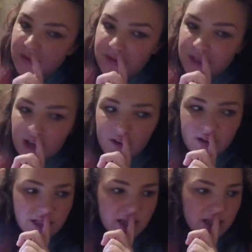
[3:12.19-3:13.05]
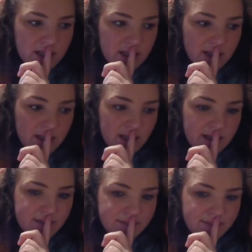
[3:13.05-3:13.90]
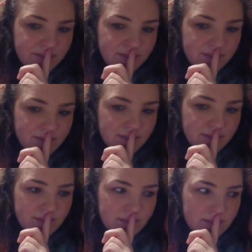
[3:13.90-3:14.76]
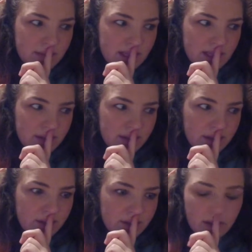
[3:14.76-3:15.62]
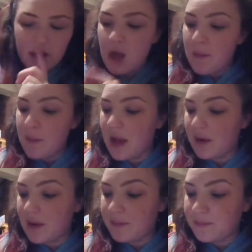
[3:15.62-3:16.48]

Did I already say this earlier? I don't know. But anyway,